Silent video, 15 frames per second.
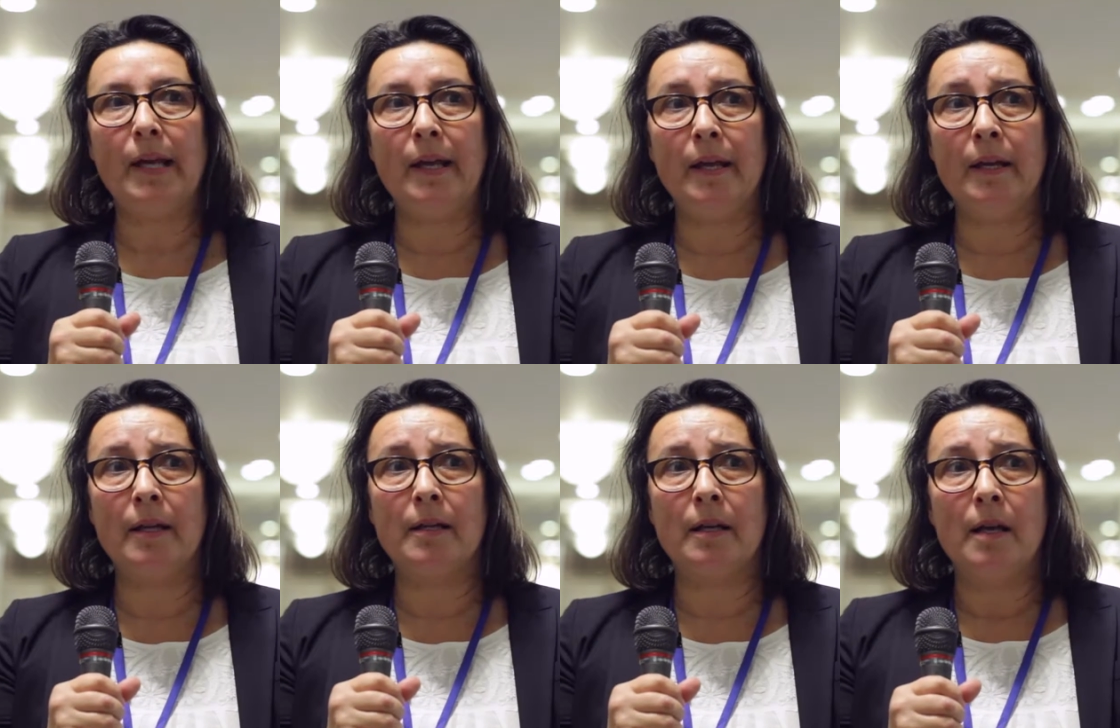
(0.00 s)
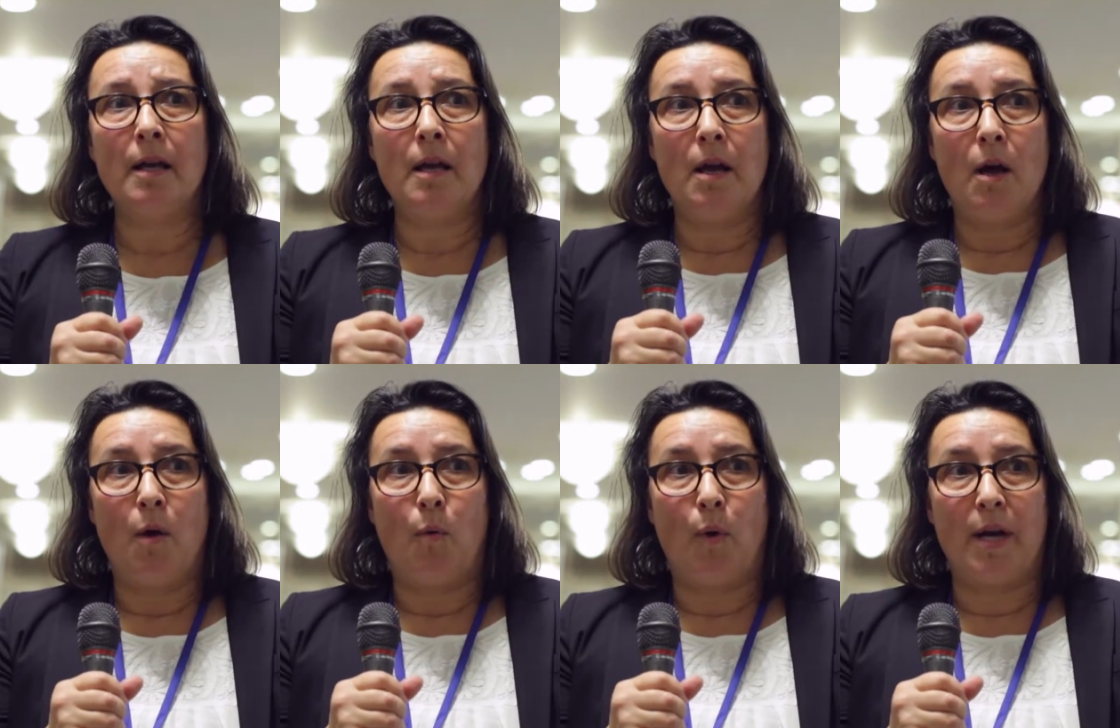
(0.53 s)
And
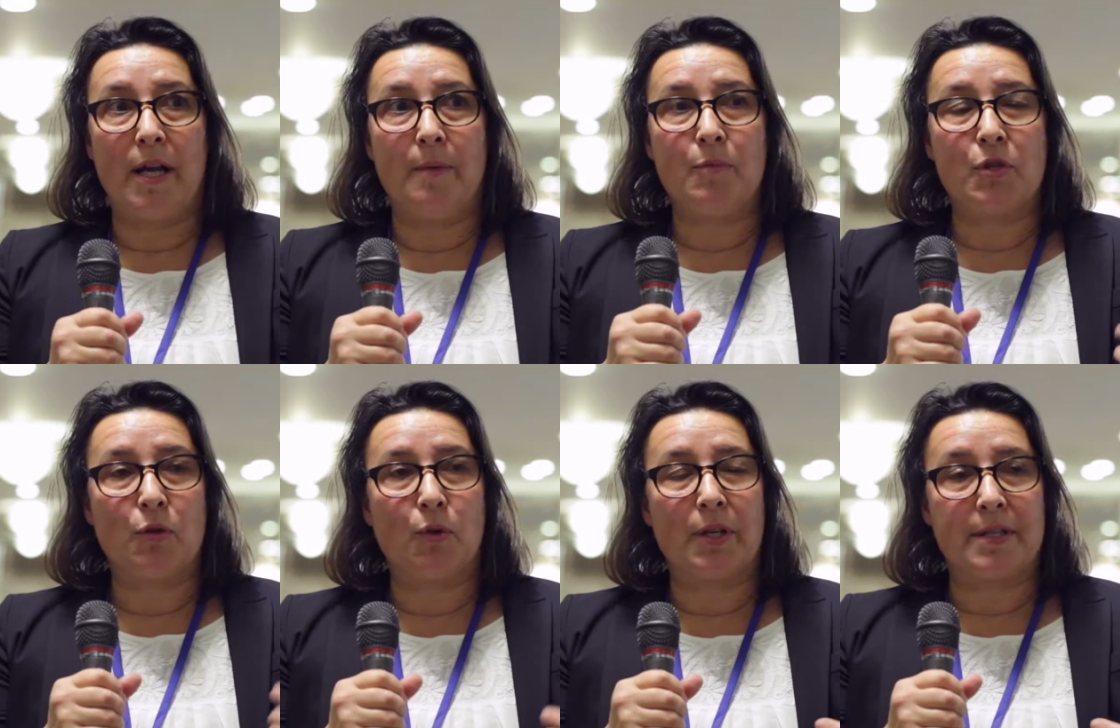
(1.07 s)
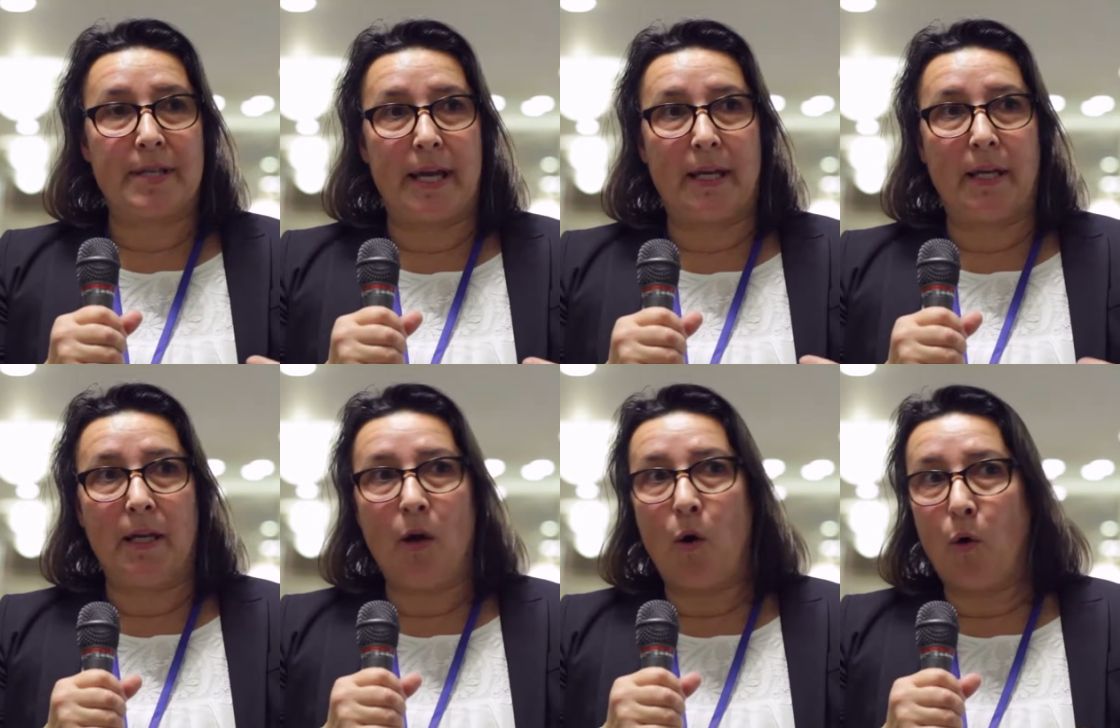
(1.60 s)
what I'm
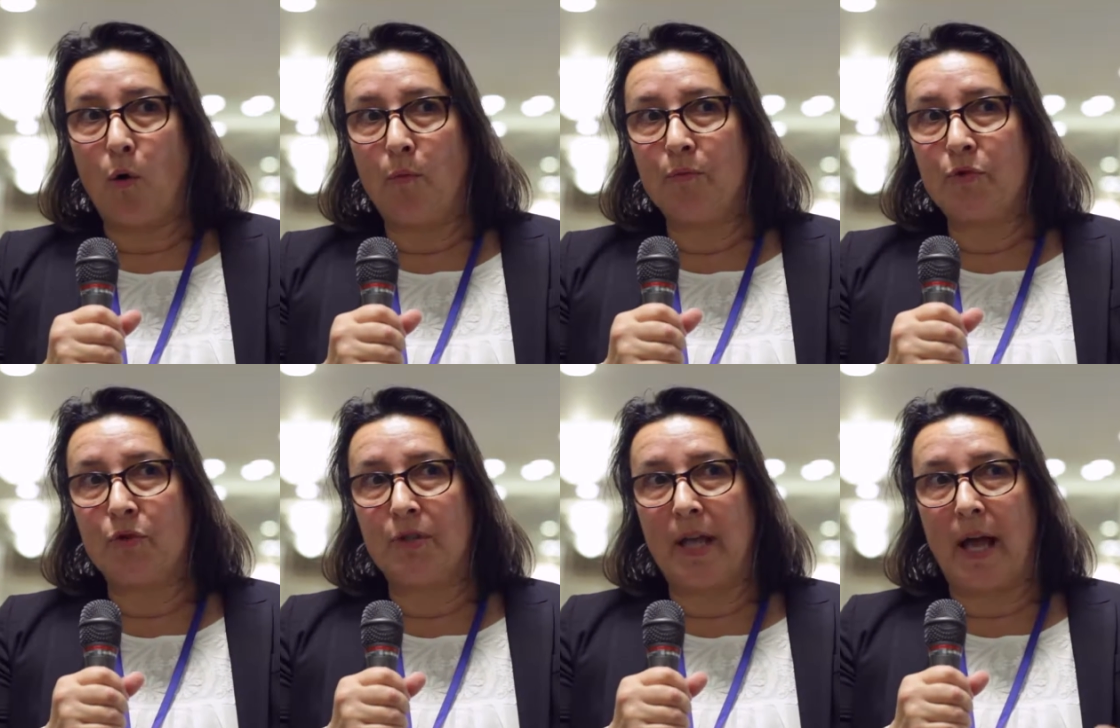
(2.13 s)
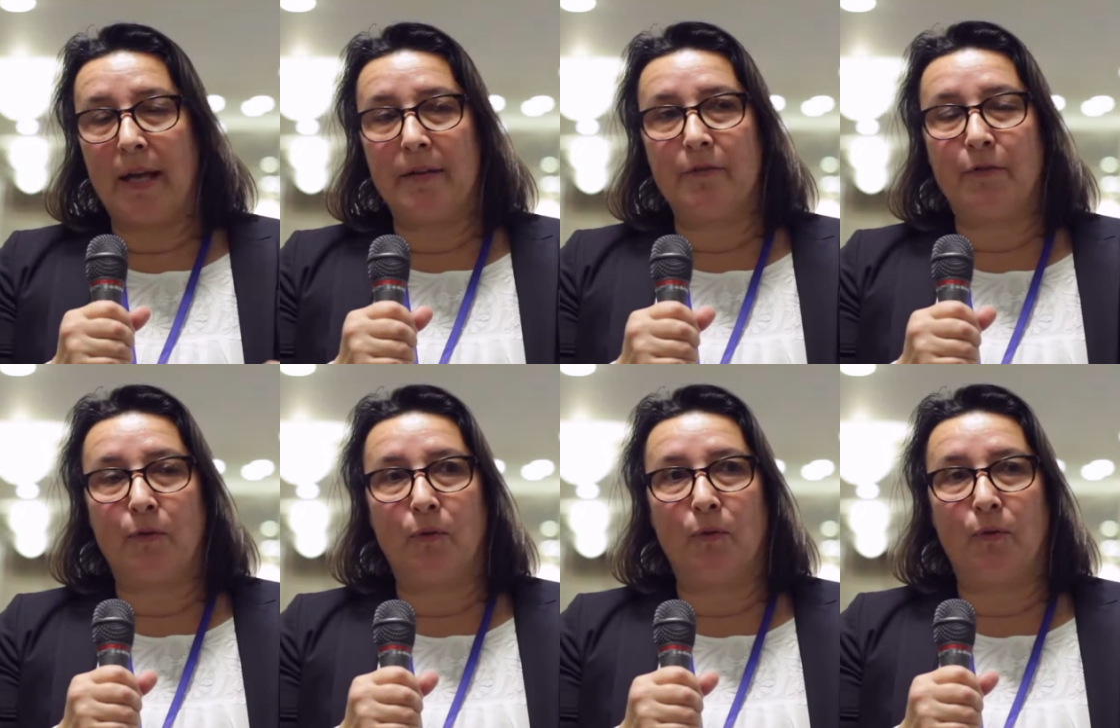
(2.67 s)
taking home tonight
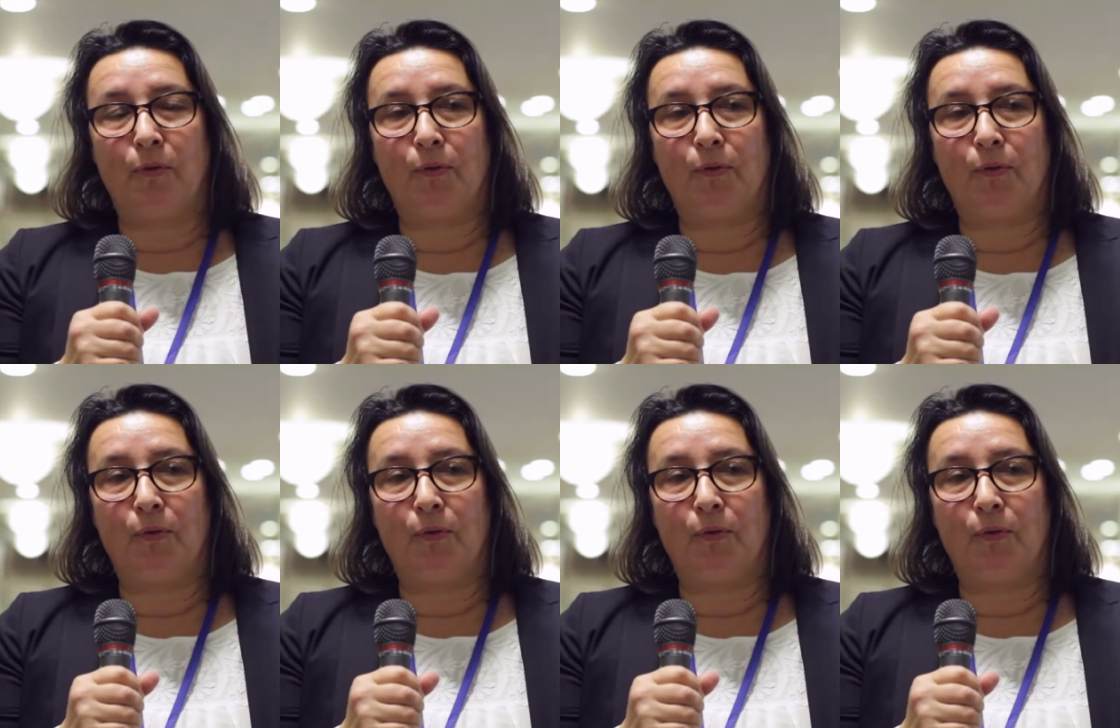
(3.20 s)
for